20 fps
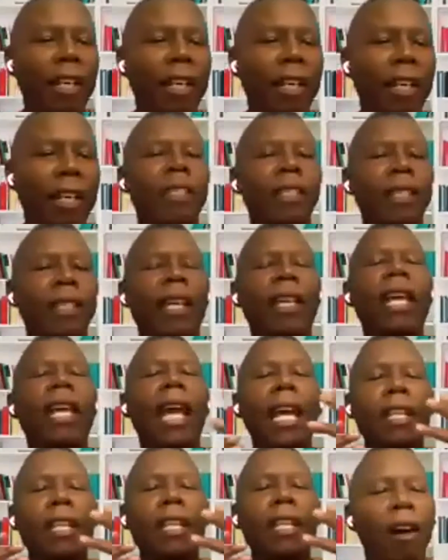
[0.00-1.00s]
every Wednesday
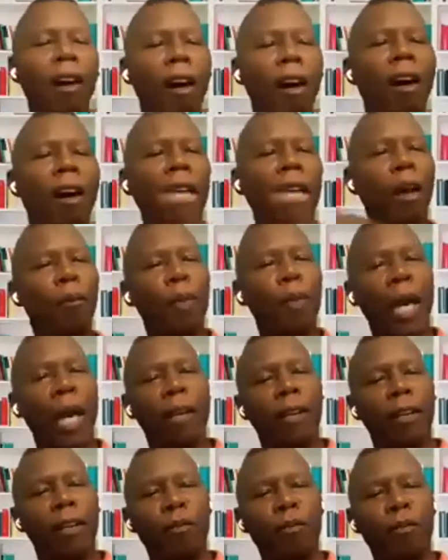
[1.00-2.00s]
and talk
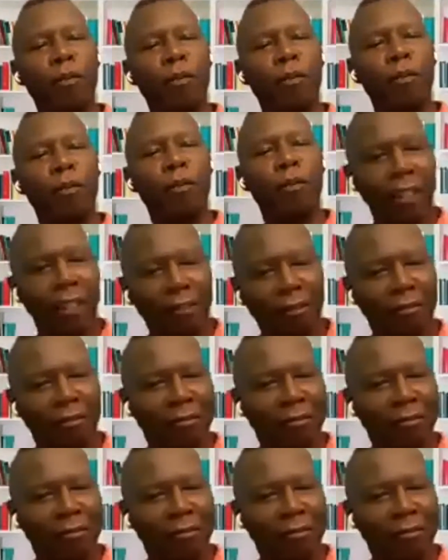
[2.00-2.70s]
about her machine.